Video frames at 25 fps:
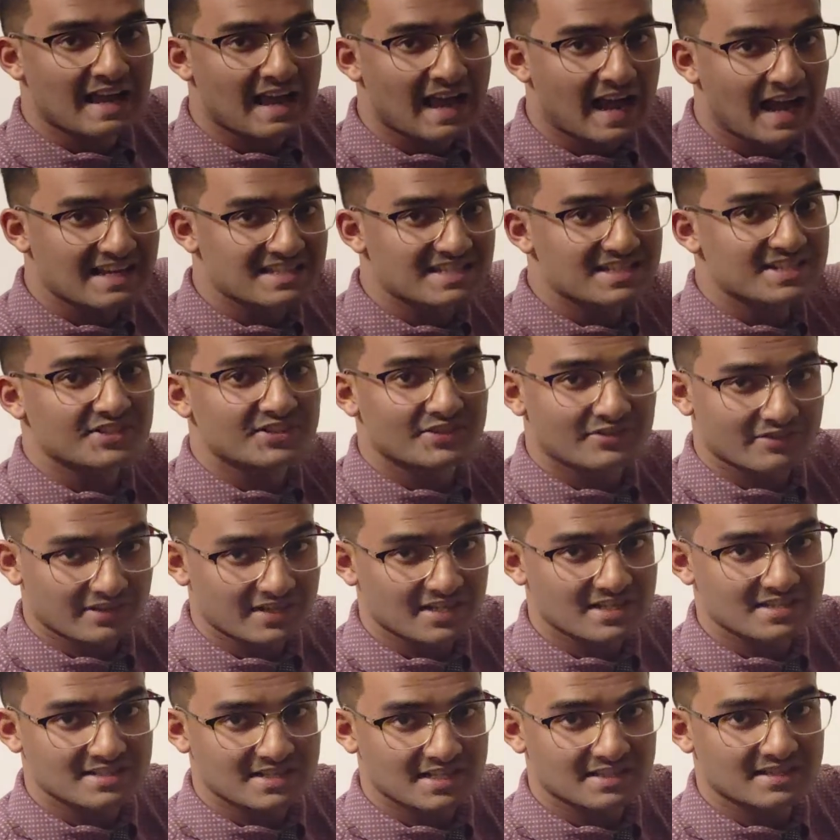has
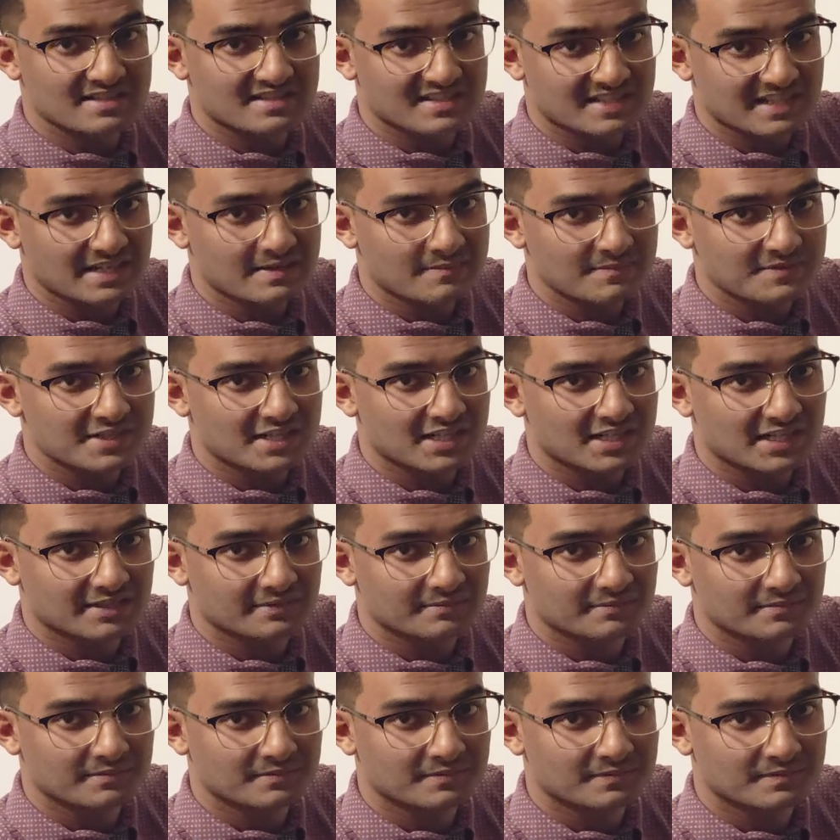increased at the same
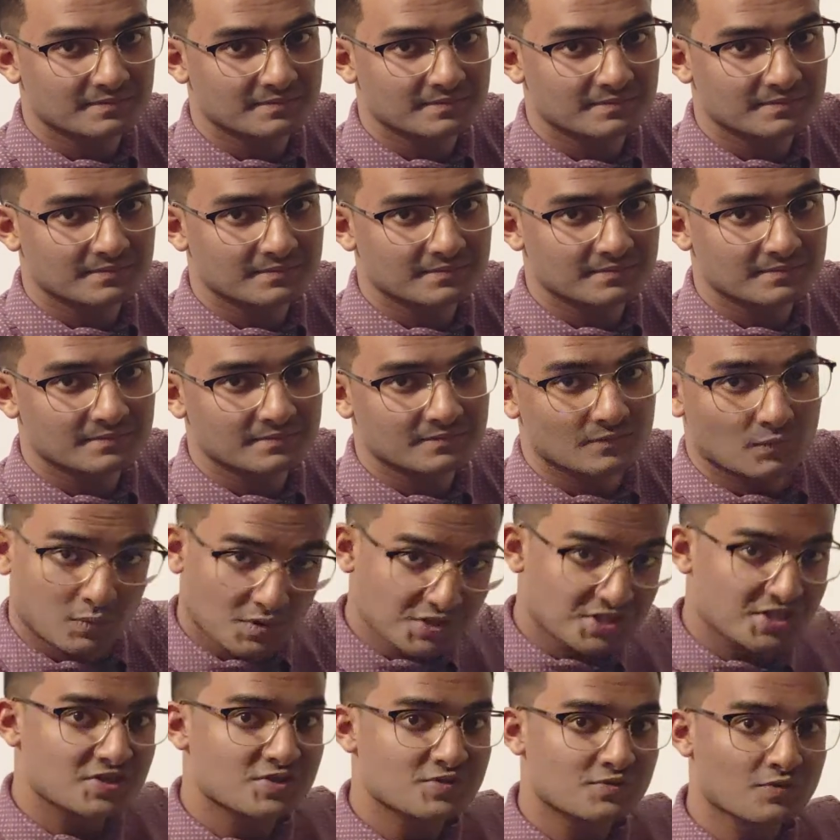time,
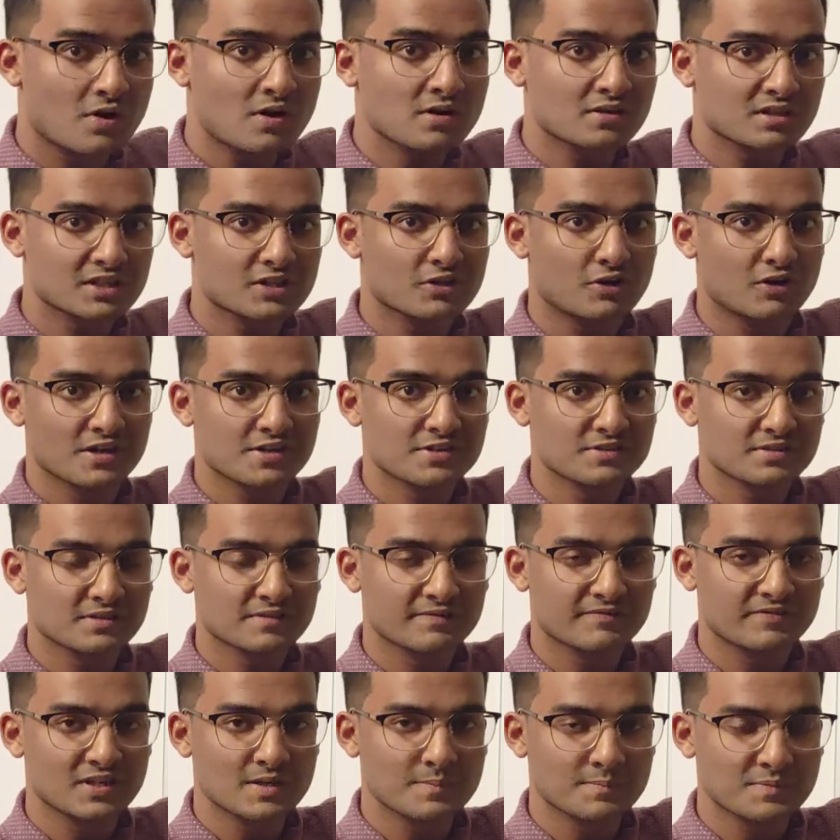which is wrong according to the
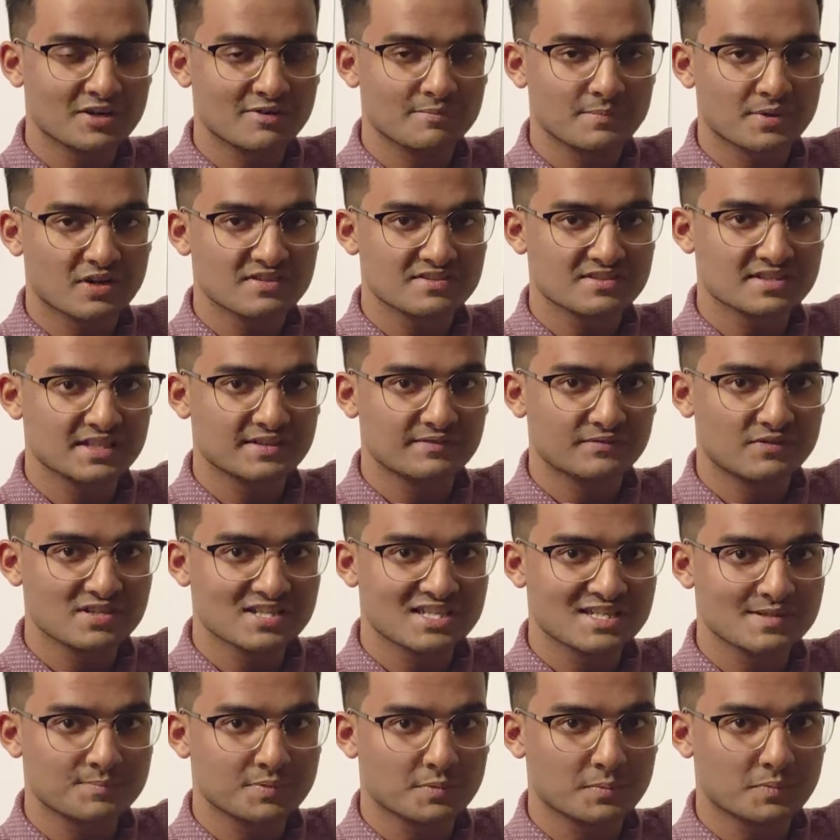Philip curve, because they're
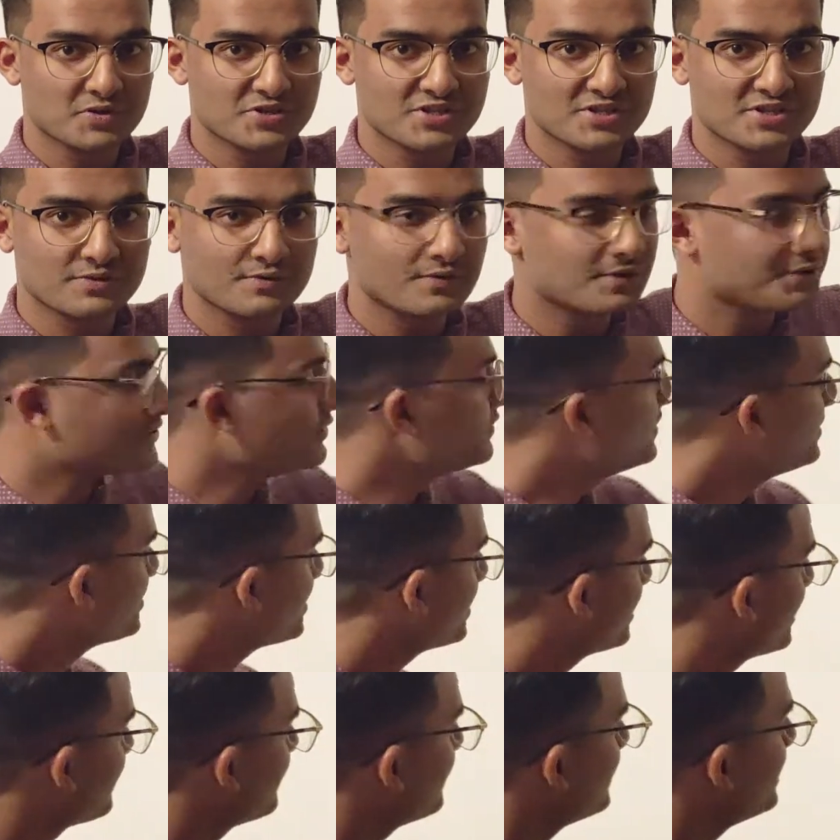inversely proportional to
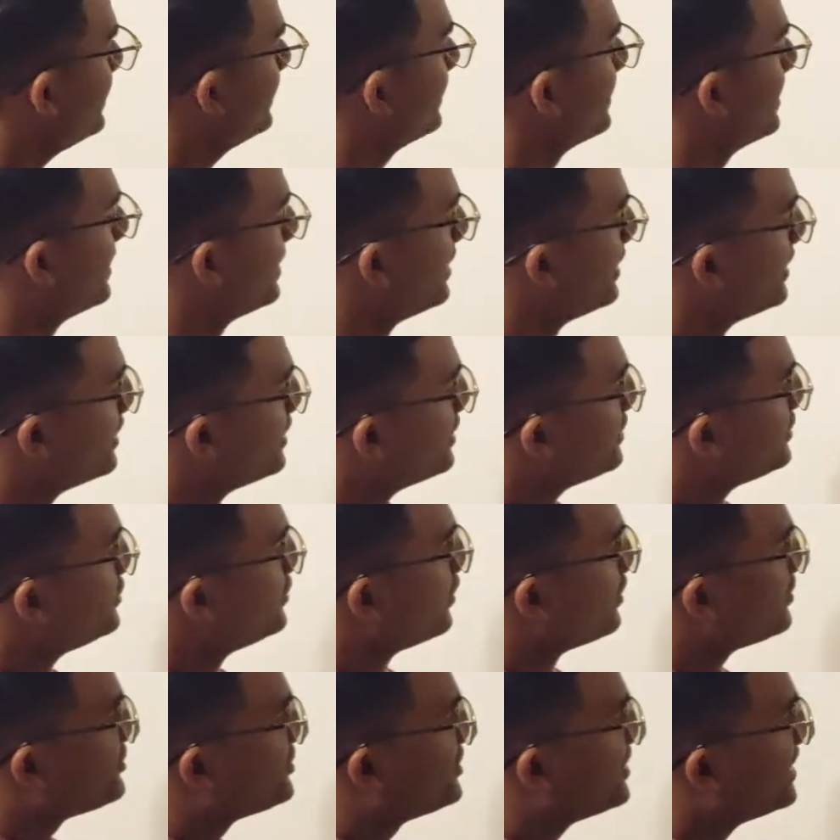each other. See, your